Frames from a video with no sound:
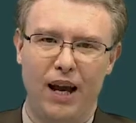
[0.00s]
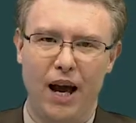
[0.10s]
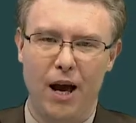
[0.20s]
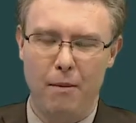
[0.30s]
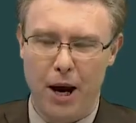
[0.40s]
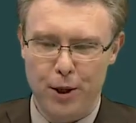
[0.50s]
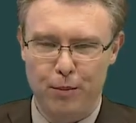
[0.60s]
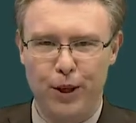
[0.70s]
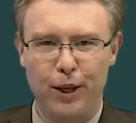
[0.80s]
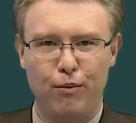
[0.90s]
Um, are you
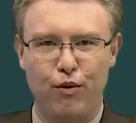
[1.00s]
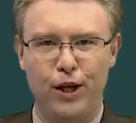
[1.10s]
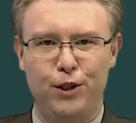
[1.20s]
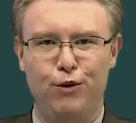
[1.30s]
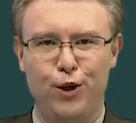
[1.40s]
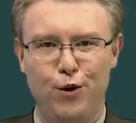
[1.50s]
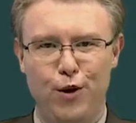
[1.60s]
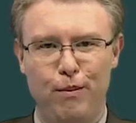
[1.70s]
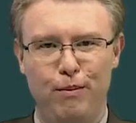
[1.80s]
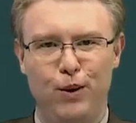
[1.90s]
putting pressure on
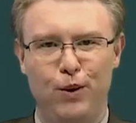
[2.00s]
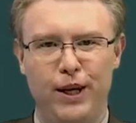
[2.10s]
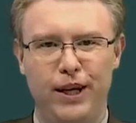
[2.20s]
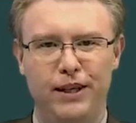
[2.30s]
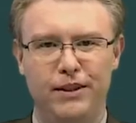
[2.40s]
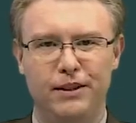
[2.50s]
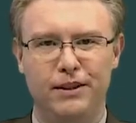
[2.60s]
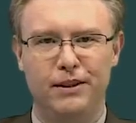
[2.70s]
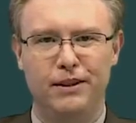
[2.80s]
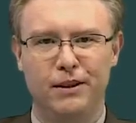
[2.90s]
your
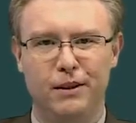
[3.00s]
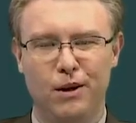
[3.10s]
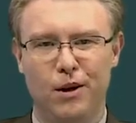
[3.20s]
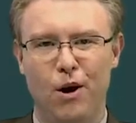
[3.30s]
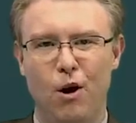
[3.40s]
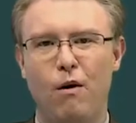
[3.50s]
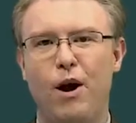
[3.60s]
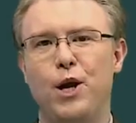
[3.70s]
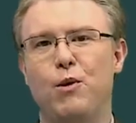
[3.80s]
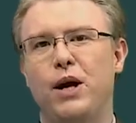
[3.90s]
employees or
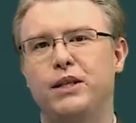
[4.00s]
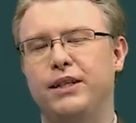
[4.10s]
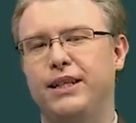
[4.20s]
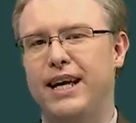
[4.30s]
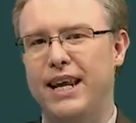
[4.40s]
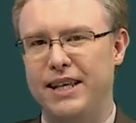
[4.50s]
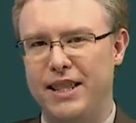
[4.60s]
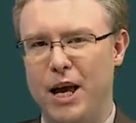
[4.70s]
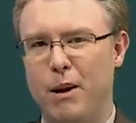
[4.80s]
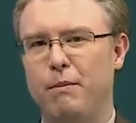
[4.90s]
are you actually
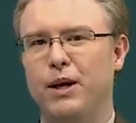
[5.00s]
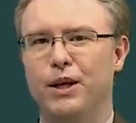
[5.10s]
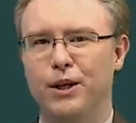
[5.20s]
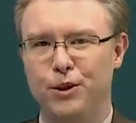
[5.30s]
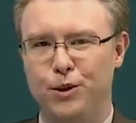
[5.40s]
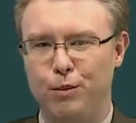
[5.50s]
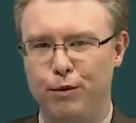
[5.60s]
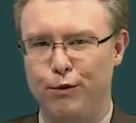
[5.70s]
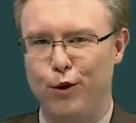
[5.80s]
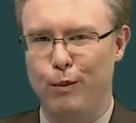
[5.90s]
getting them to
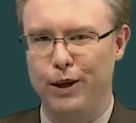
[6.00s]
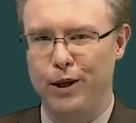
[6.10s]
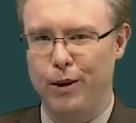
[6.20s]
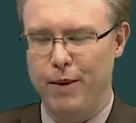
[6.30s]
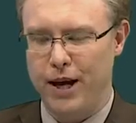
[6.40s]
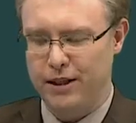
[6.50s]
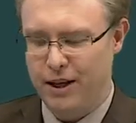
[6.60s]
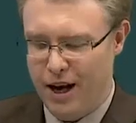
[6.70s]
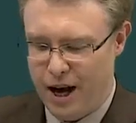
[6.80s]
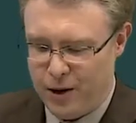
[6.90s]
perform at their best?
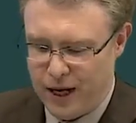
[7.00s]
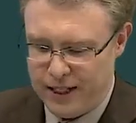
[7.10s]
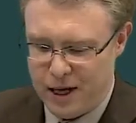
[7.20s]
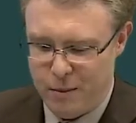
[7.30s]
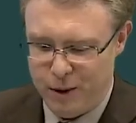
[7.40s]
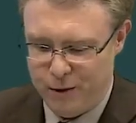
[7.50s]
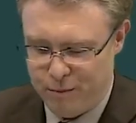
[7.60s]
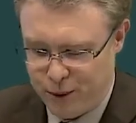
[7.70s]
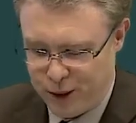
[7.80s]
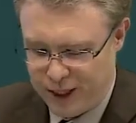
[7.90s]
A good example
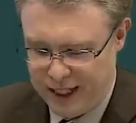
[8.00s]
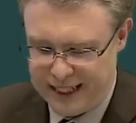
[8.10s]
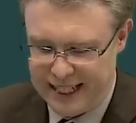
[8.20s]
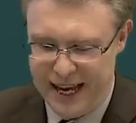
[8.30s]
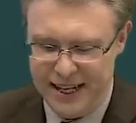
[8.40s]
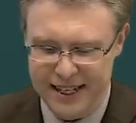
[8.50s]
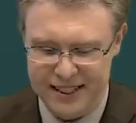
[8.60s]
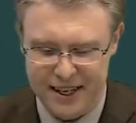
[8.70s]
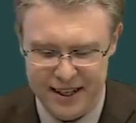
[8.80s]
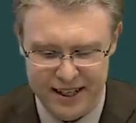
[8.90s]
of pushing send
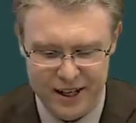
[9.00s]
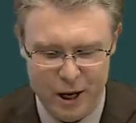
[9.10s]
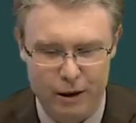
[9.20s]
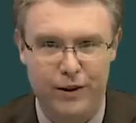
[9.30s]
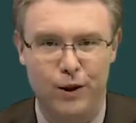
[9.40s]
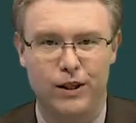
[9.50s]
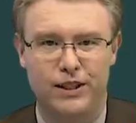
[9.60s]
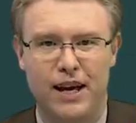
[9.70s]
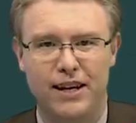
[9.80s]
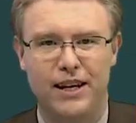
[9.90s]
it, send it now. If you don't
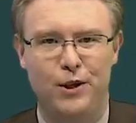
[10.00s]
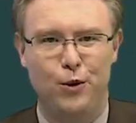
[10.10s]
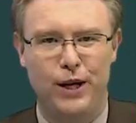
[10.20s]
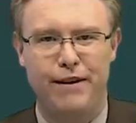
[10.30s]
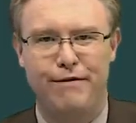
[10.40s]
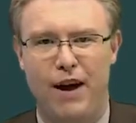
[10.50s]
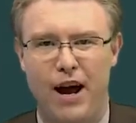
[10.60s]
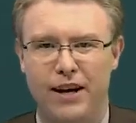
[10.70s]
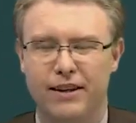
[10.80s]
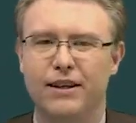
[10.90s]
send it, you'll get
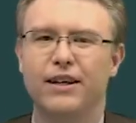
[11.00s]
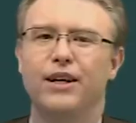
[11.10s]
fired.